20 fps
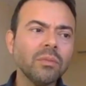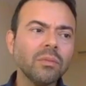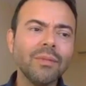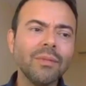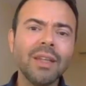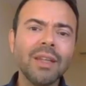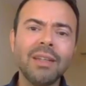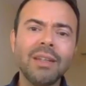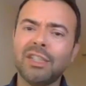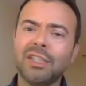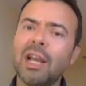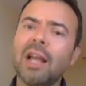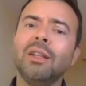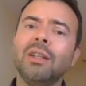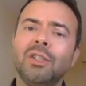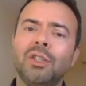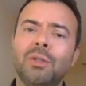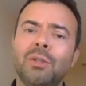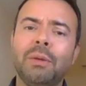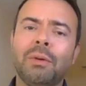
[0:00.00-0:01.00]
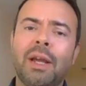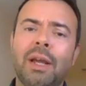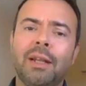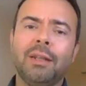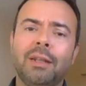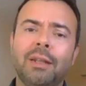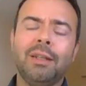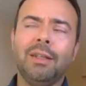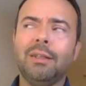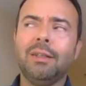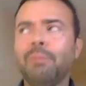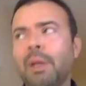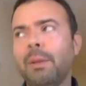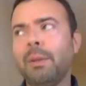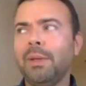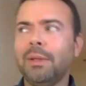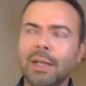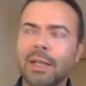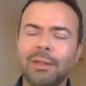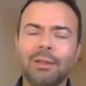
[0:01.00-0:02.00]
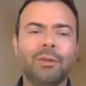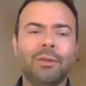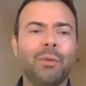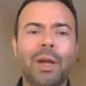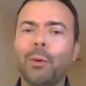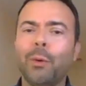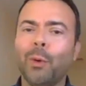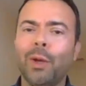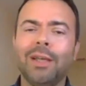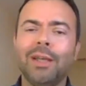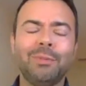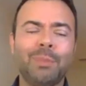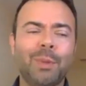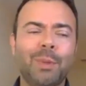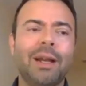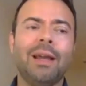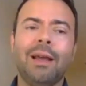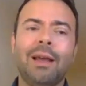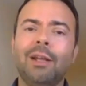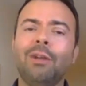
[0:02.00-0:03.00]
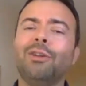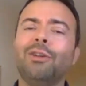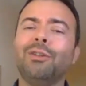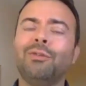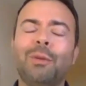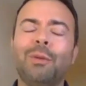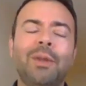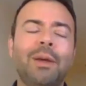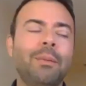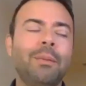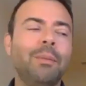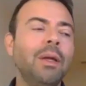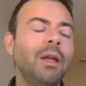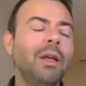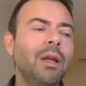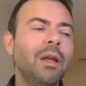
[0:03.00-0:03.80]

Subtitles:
that challenged me, right? And maybe not the right ways, but I learned from them.